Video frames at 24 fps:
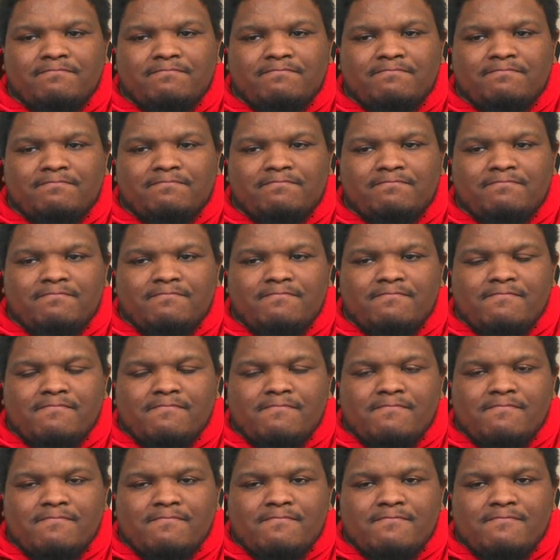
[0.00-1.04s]

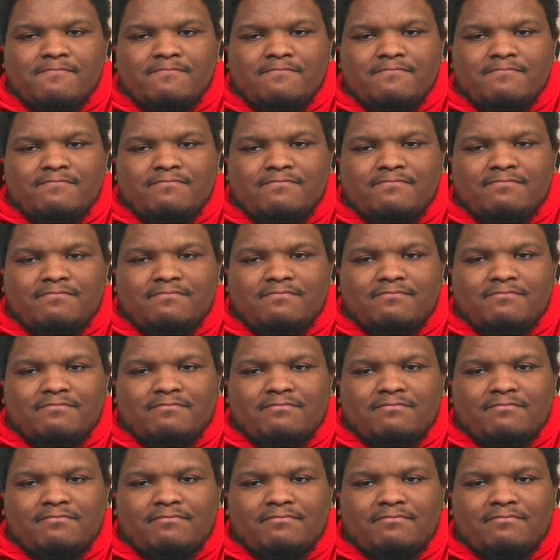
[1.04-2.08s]

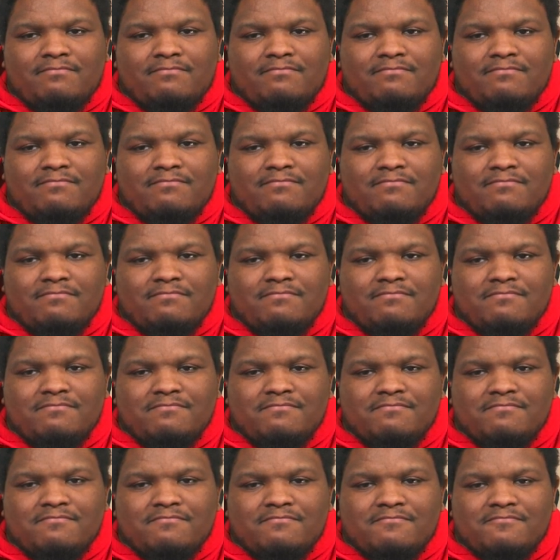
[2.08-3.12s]

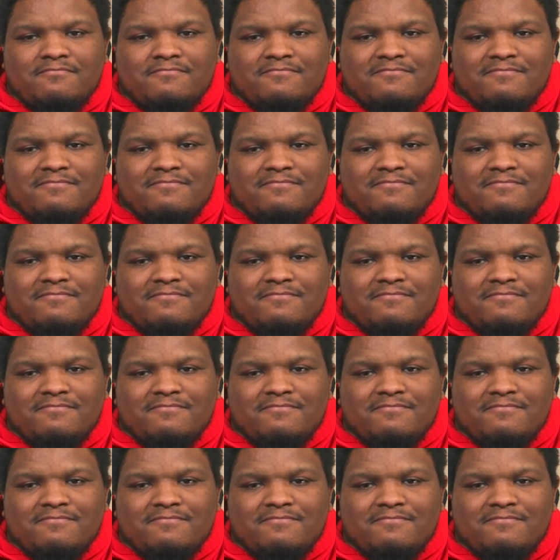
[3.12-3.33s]
[no speech]